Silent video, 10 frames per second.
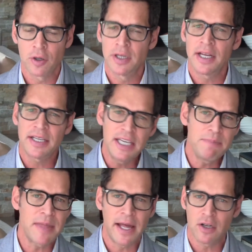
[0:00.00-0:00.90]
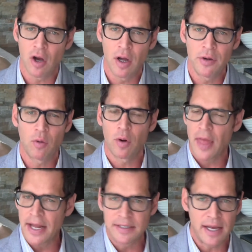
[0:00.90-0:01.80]
You're gonna keep that condo or
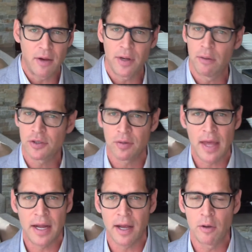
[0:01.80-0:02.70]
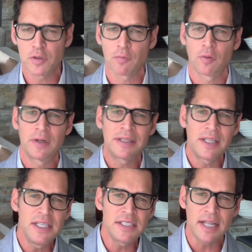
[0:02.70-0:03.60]
that townhouse or that house for at
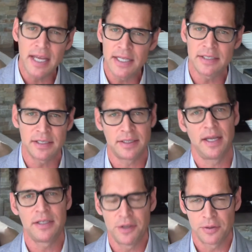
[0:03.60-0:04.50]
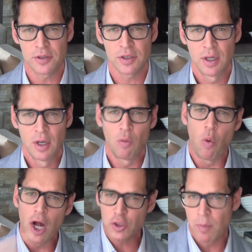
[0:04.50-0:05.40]
least eight to ten years.
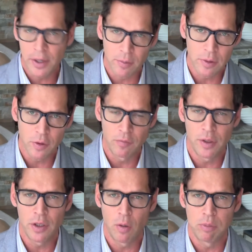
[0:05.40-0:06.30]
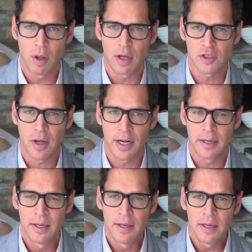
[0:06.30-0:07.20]
Watch my earlier video blogs on it.
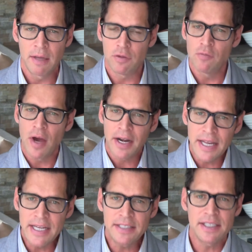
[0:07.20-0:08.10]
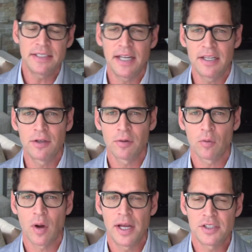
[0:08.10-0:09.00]
If you've got an eight to ten year
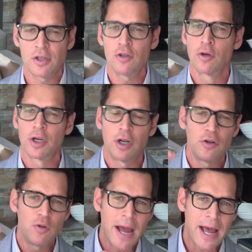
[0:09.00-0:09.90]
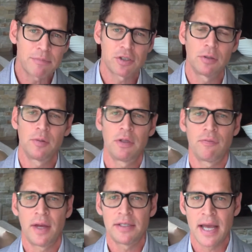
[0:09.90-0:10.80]
horizon, you're gonna do absolutely
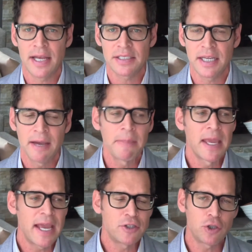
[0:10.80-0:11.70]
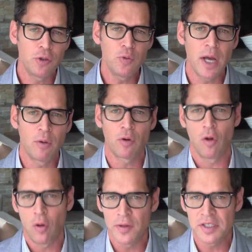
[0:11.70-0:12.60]
fantastic. Tune out
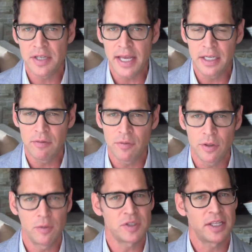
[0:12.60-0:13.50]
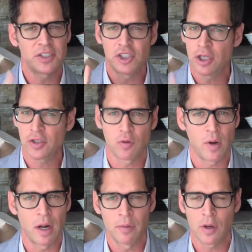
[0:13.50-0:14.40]
all this negative news that's just
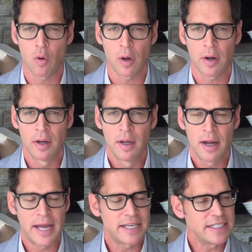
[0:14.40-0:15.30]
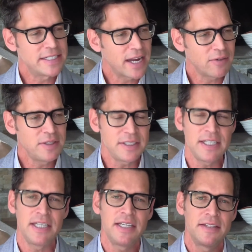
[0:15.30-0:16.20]
around the corner. I can
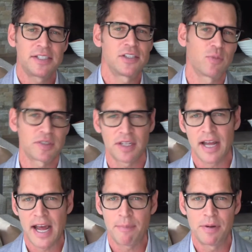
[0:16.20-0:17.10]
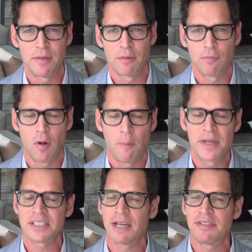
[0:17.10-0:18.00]
guarantee this is what's gonna happen in the fall,
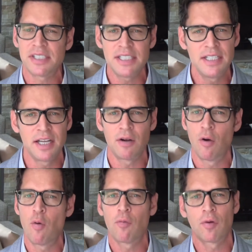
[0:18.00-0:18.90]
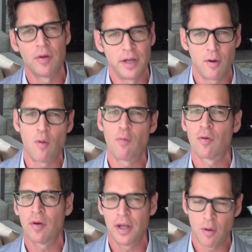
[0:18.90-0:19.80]
because I've seen it over and
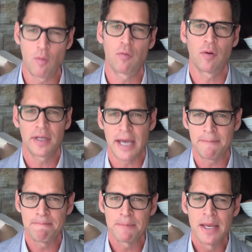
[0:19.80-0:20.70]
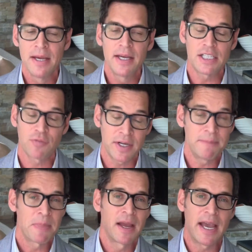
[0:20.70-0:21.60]
over and over again. It's
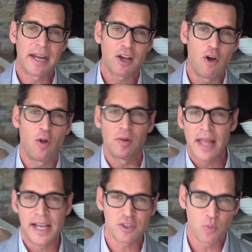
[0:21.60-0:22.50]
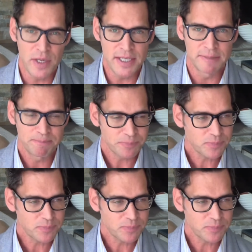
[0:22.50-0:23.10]
funny, I had a call last week.